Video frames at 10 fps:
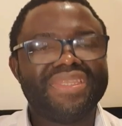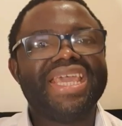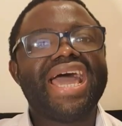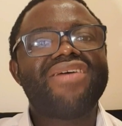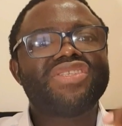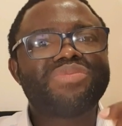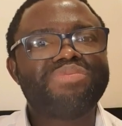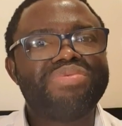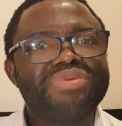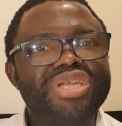They have
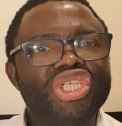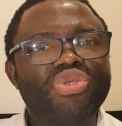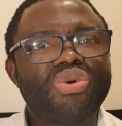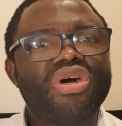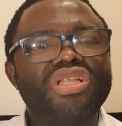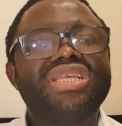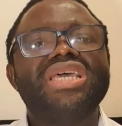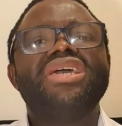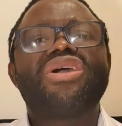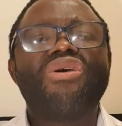spiritual
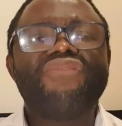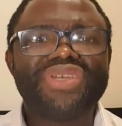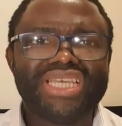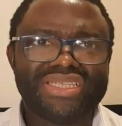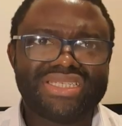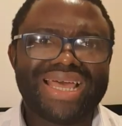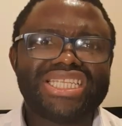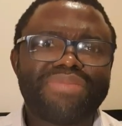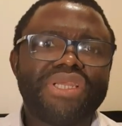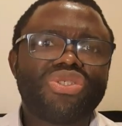confidence
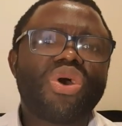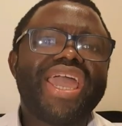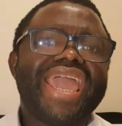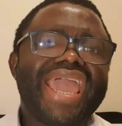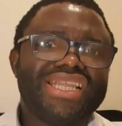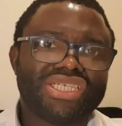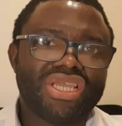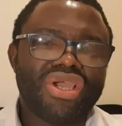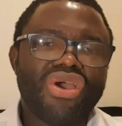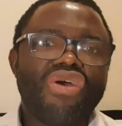and spiritual hedge
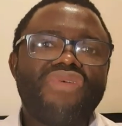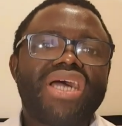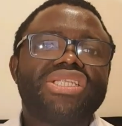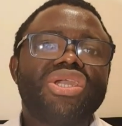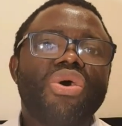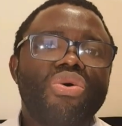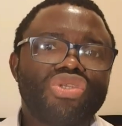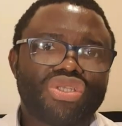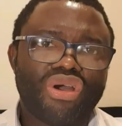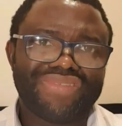over the
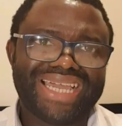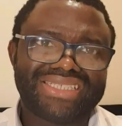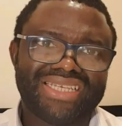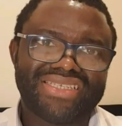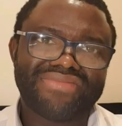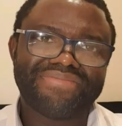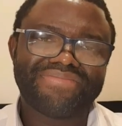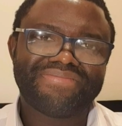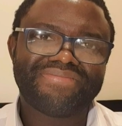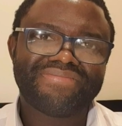host of darkness.
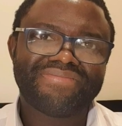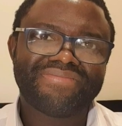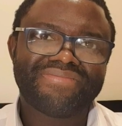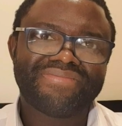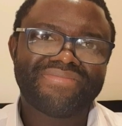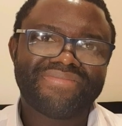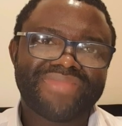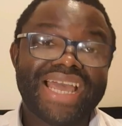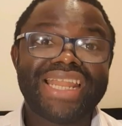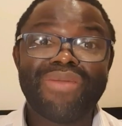
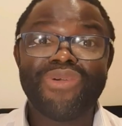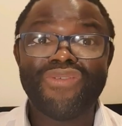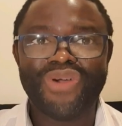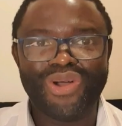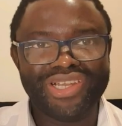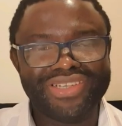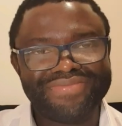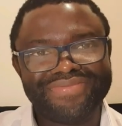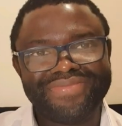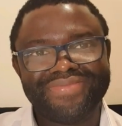And above all,
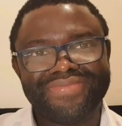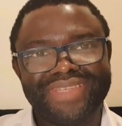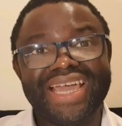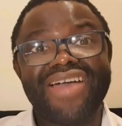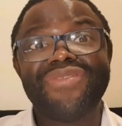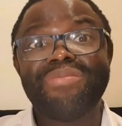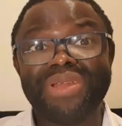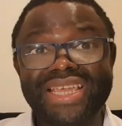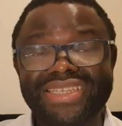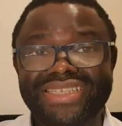they have a
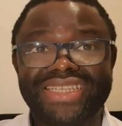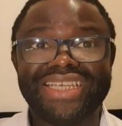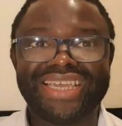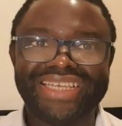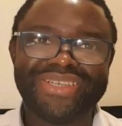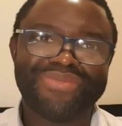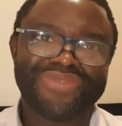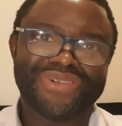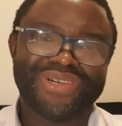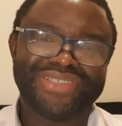place in the kingdom
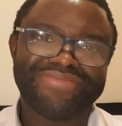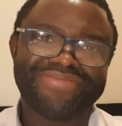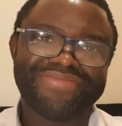of God.